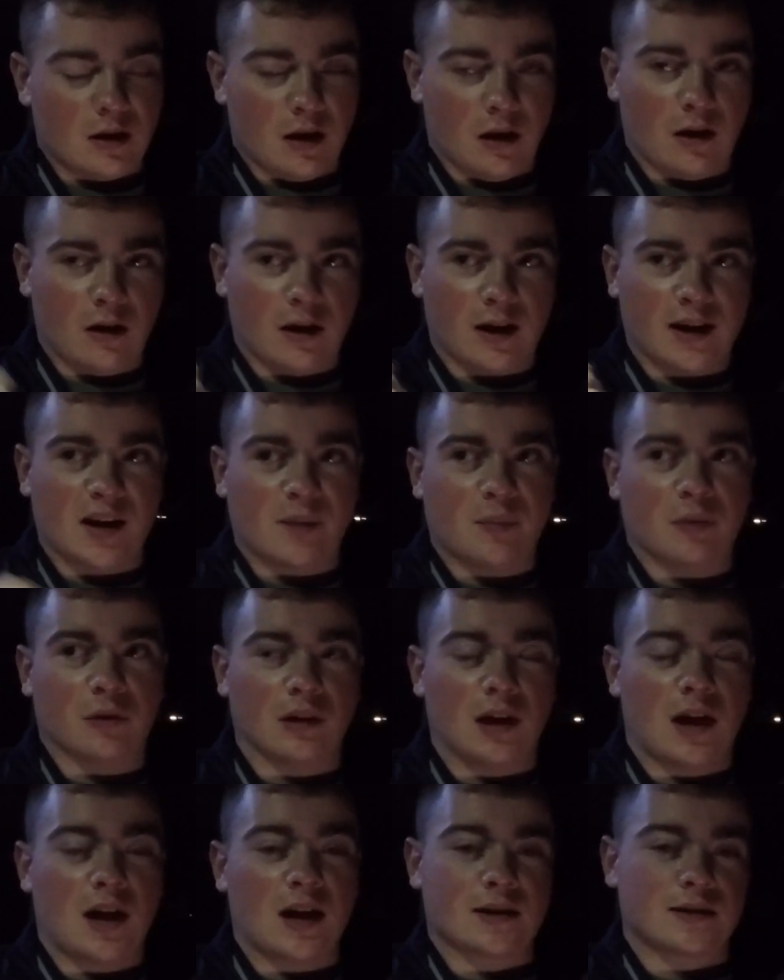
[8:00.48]
I got to put
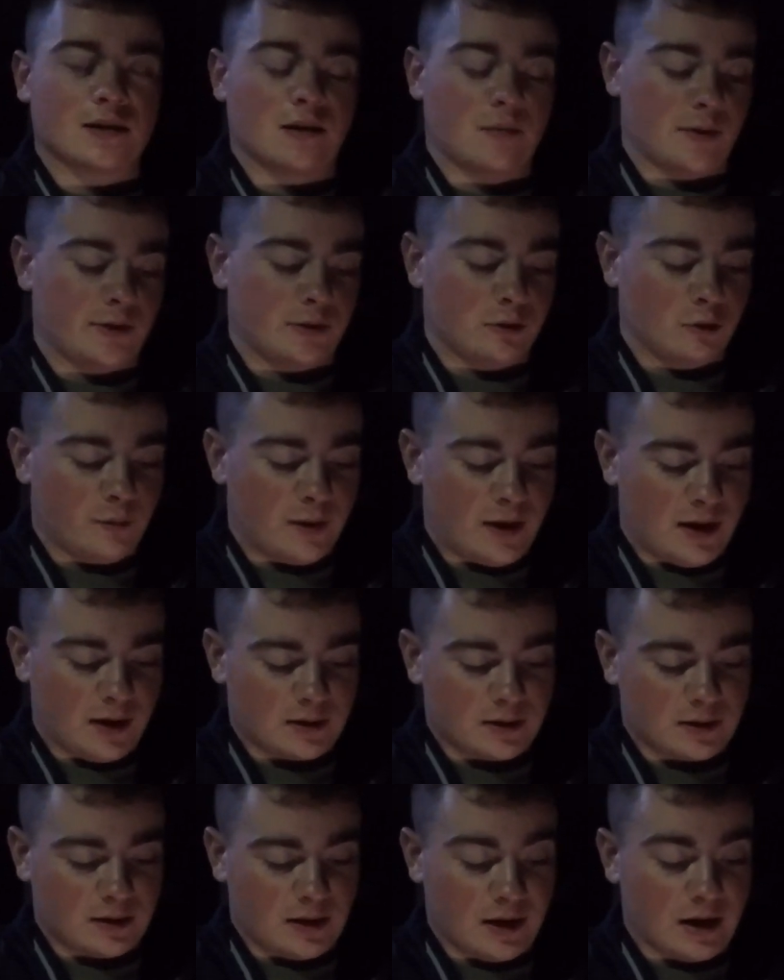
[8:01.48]
locks on my
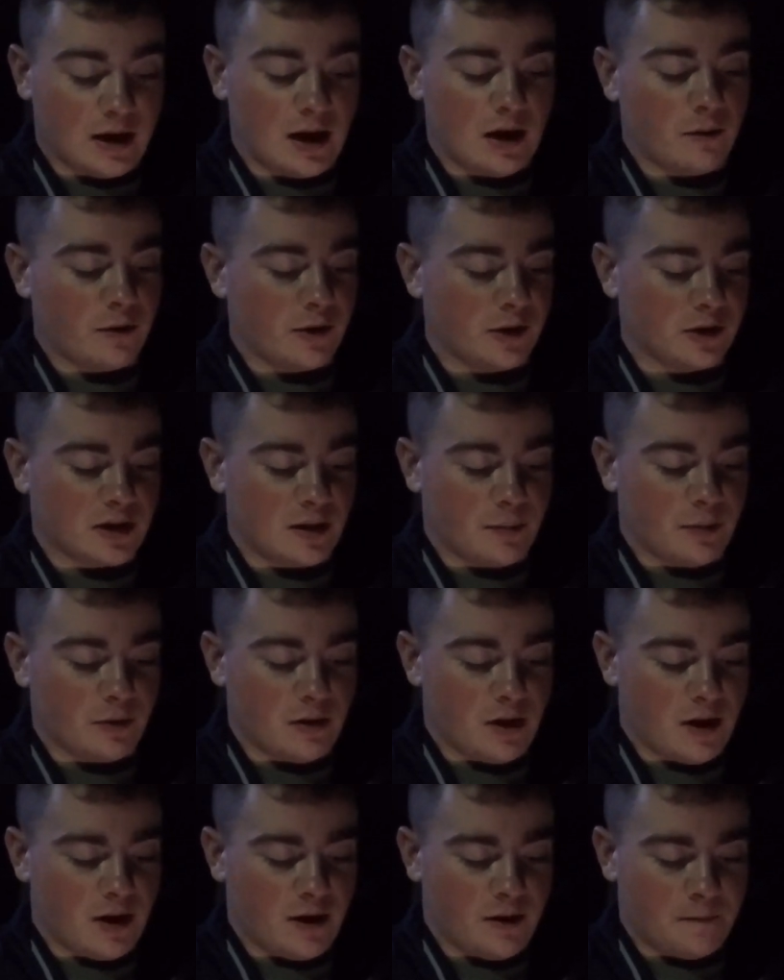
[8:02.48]
toolbox. I got one, I just got to put it
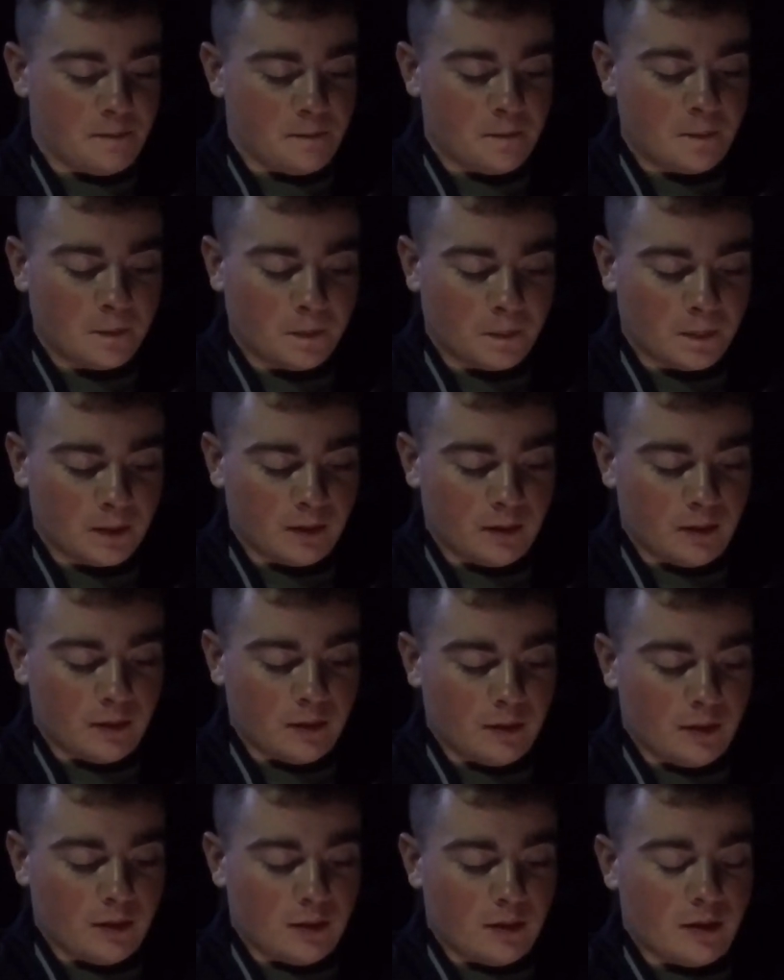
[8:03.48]
on.
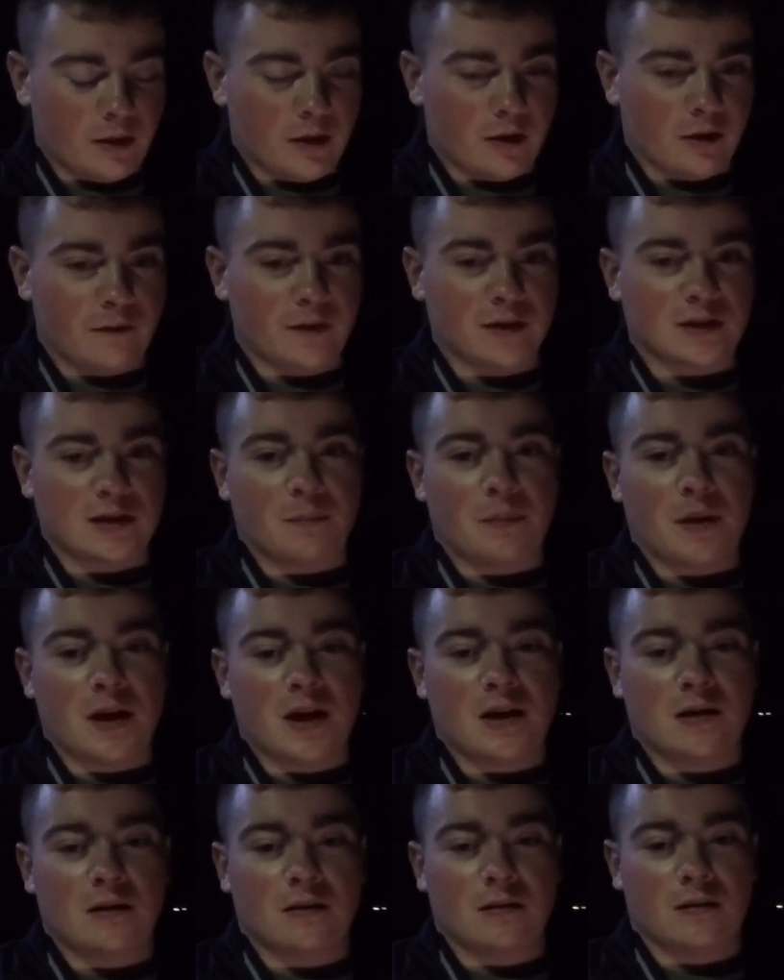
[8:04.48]
Fix the
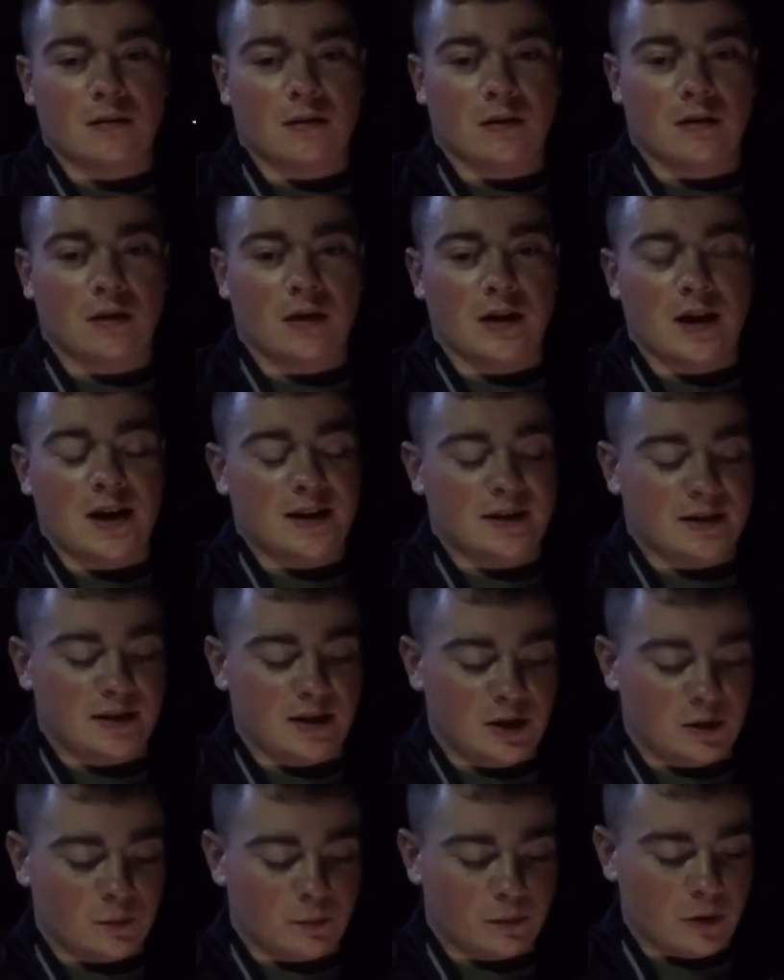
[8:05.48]
paint. AC
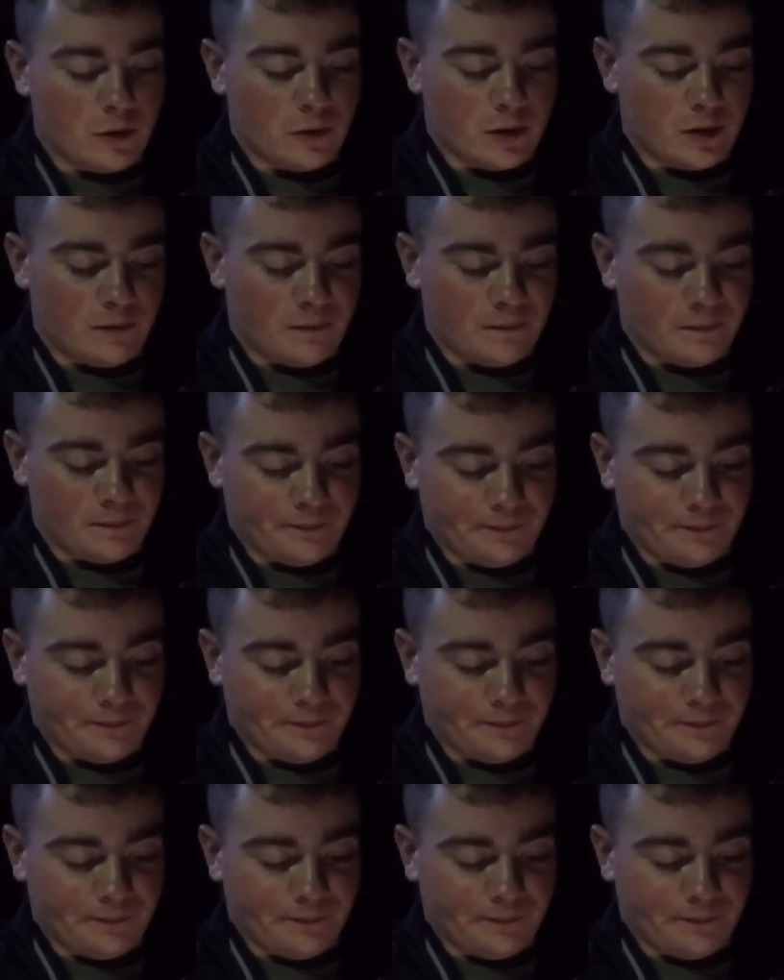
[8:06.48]
is broken.